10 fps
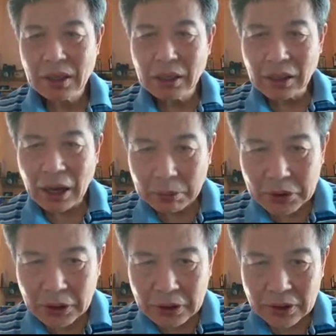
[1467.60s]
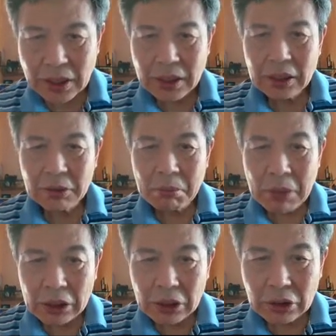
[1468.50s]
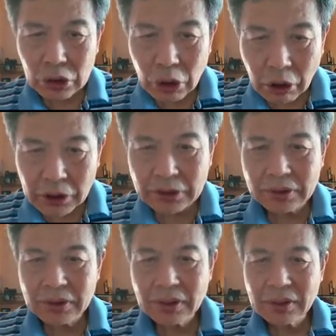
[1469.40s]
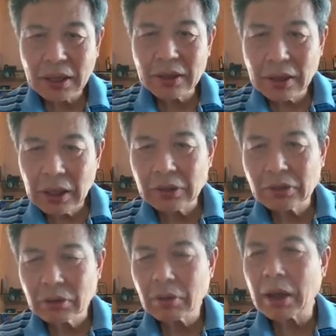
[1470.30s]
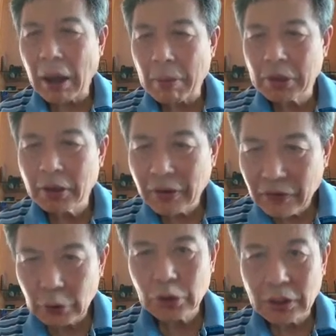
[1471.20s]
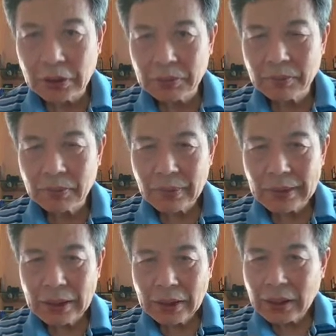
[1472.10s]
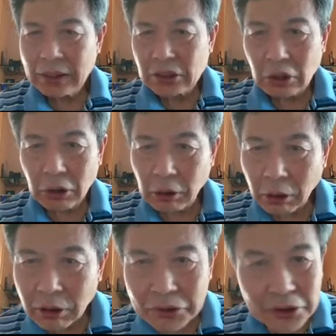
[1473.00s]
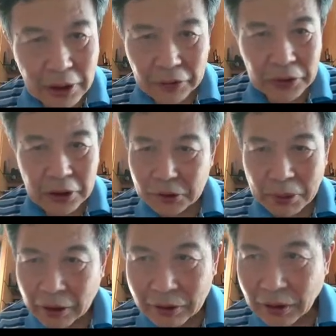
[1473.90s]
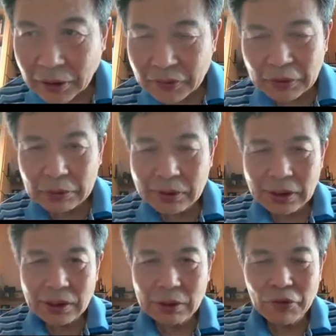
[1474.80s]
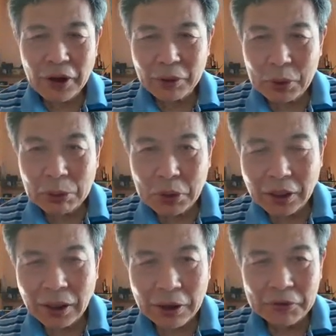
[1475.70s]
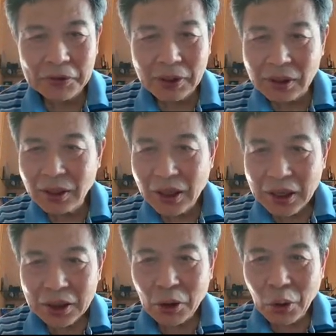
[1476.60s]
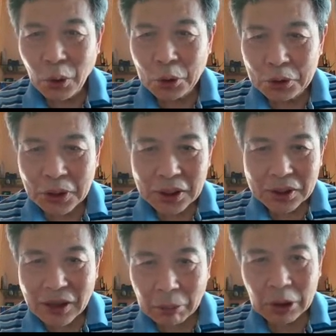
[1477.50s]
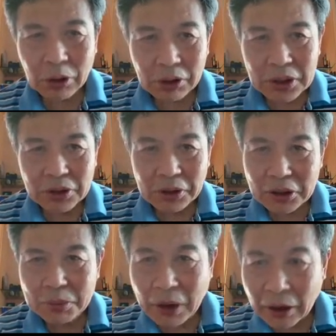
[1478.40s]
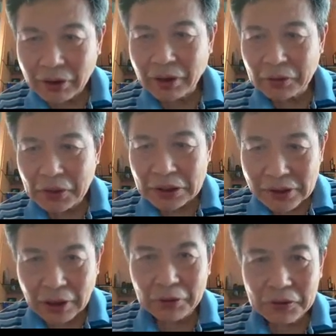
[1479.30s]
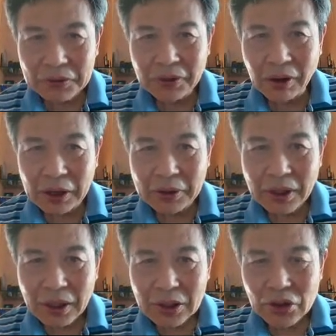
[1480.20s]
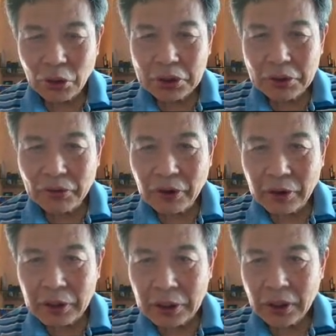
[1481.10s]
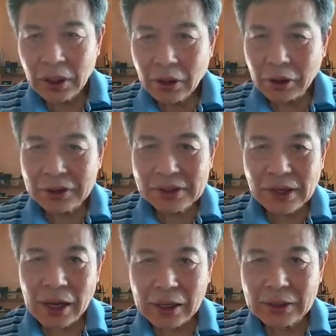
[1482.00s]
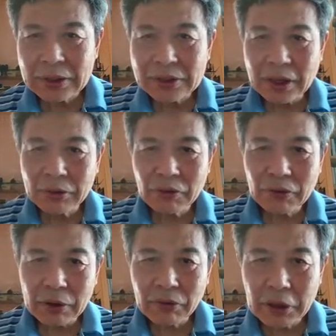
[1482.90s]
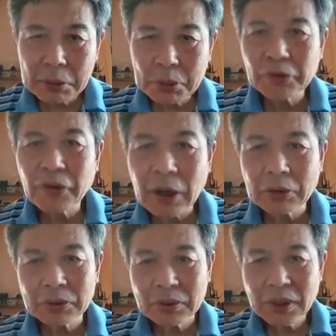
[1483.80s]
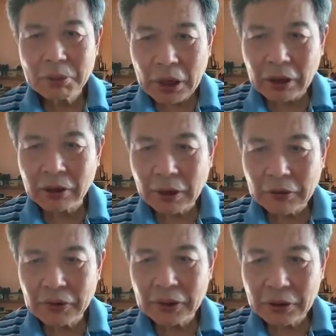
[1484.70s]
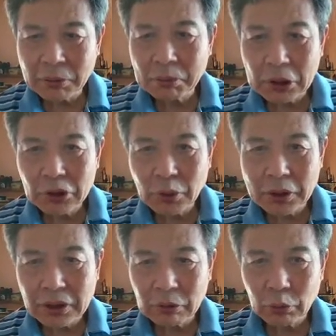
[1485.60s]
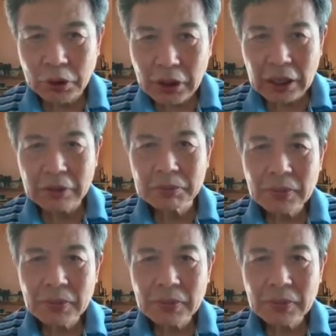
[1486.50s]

It helps us in making choice that leads to a happy future. There's a lot of stuff in this paragraph. In fact, we can have a whole Dhamma talk just on this paragraph itself. All right. So it's a very concise and very profound paragraph here on page 27, 28.